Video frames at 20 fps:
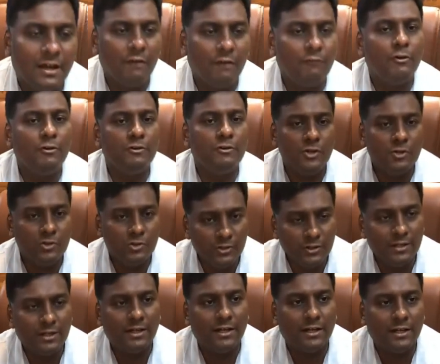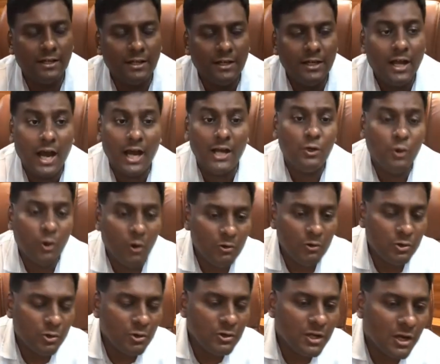Of course you should, and
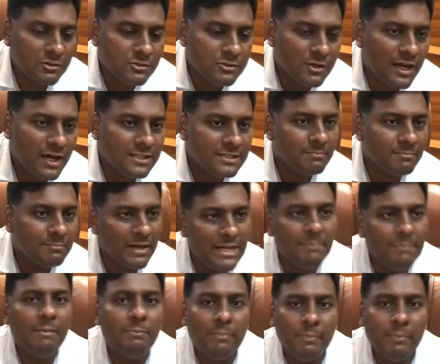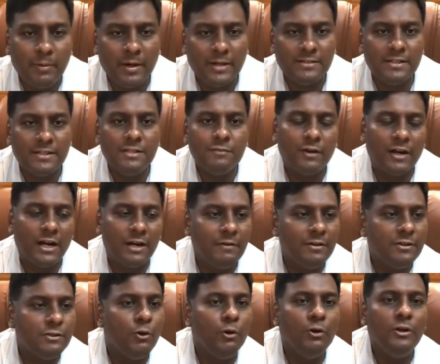don't also ask multiple persons for
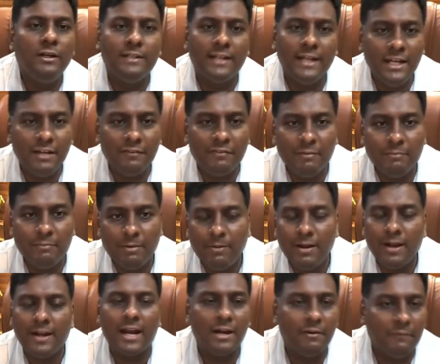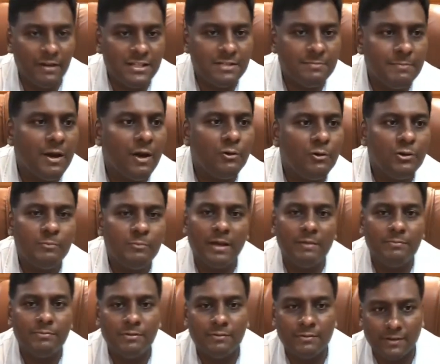advice. You go to 10 different people and advise me how to
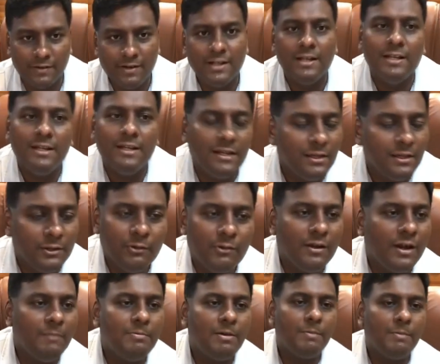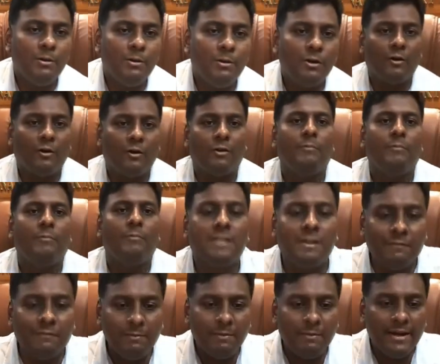become citizen, you will not be able to follow, because
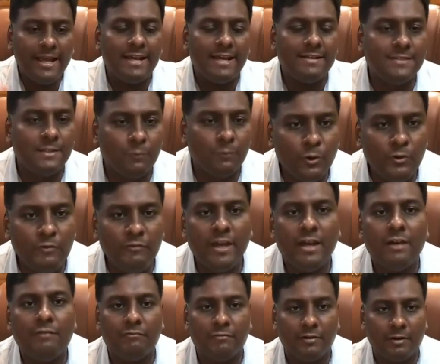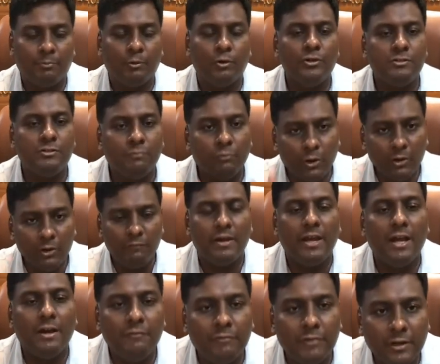everybody has their own way of approach, own way
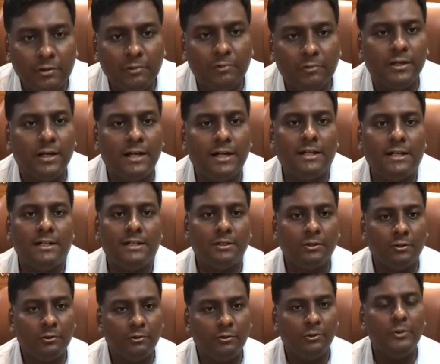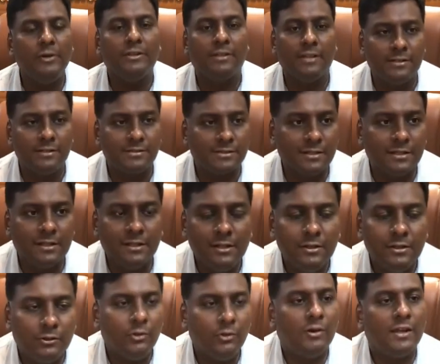of doing things.
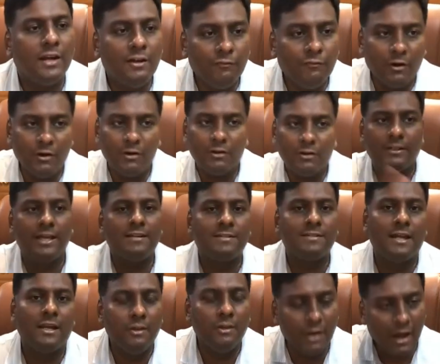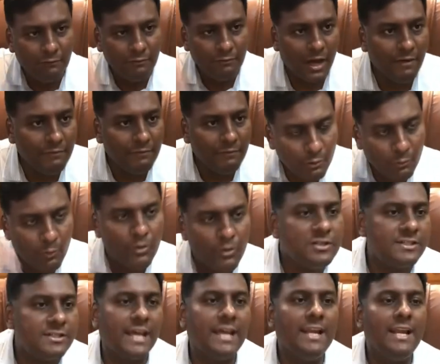So you cannot follow their style. You have to have your own
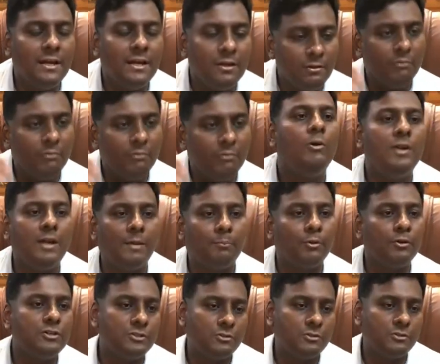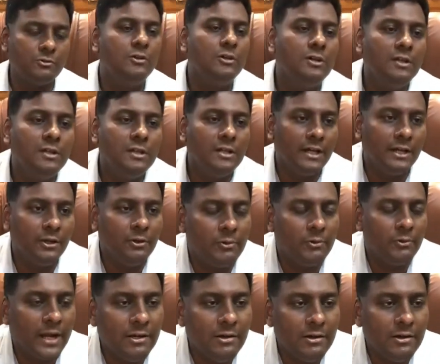style and your own approach to
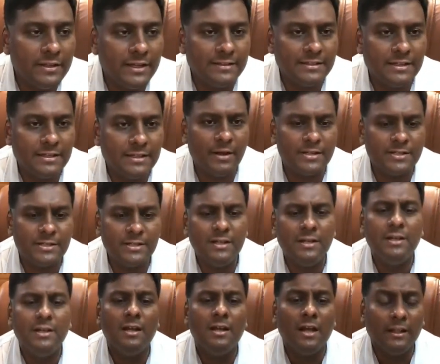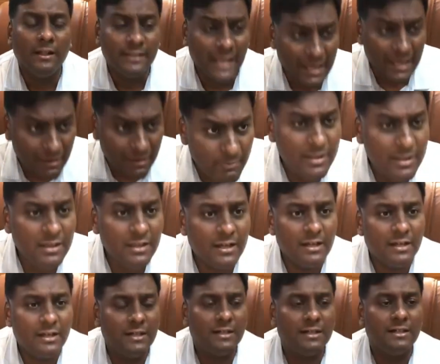get into the examination. There will be
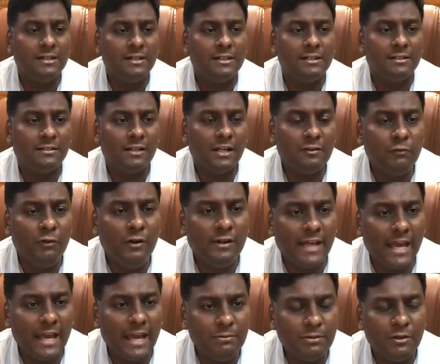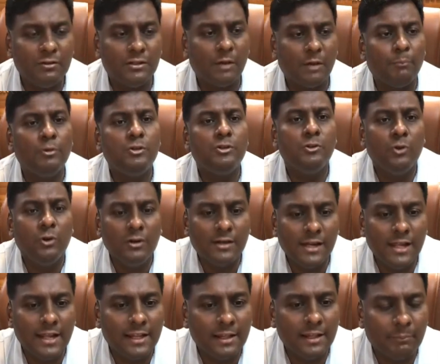stressful times. Suppose you don't
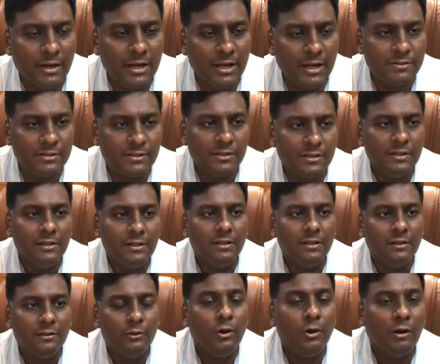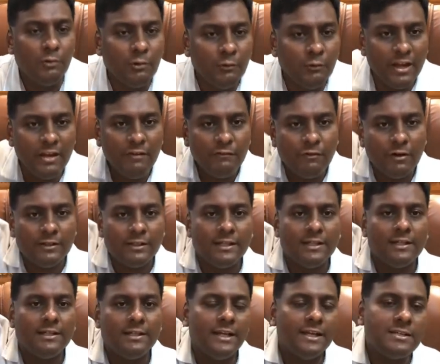clear the prelims, you have to wait for
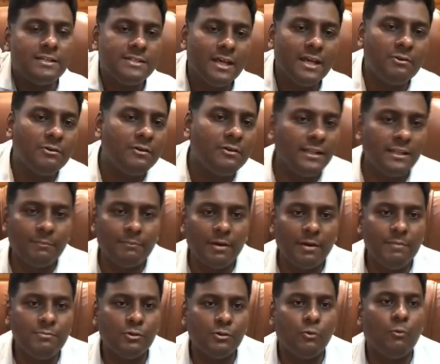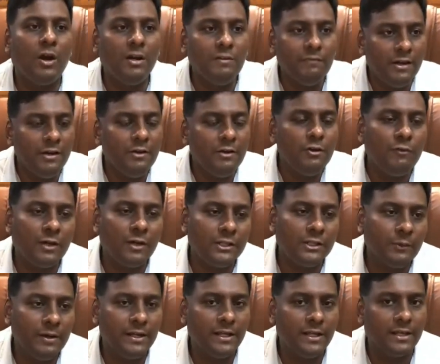the next year to take the prelims. So what will you do for the
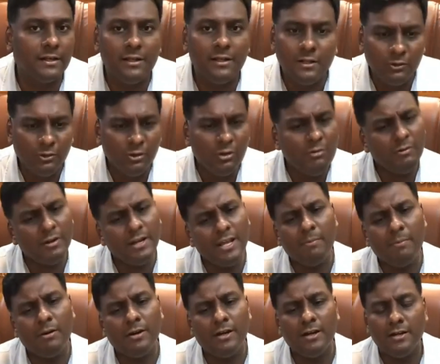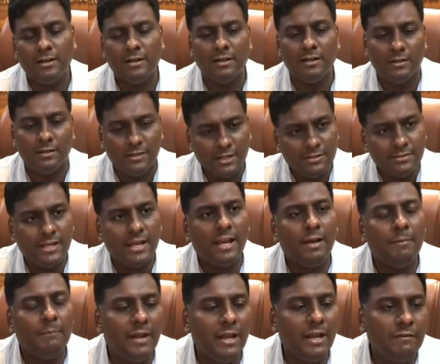1 year? Don't worry about it. Just take a
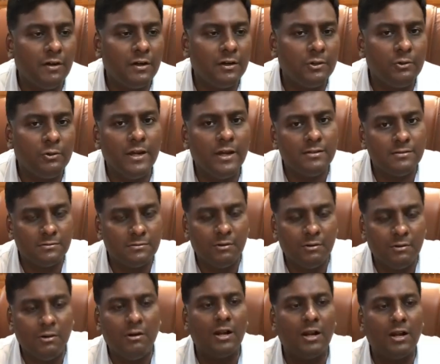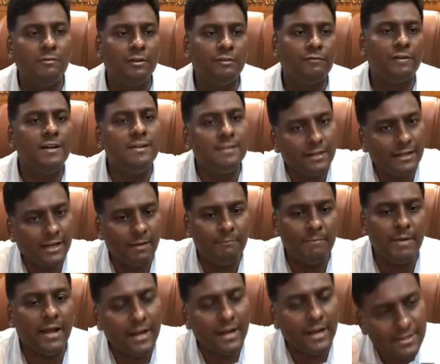break for 2 days, go around with friends and come
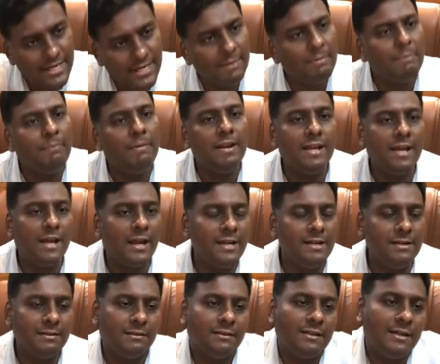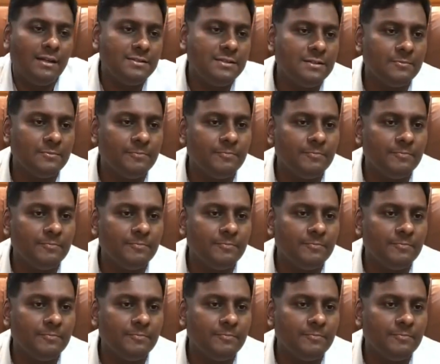back and start preparing again. That's it.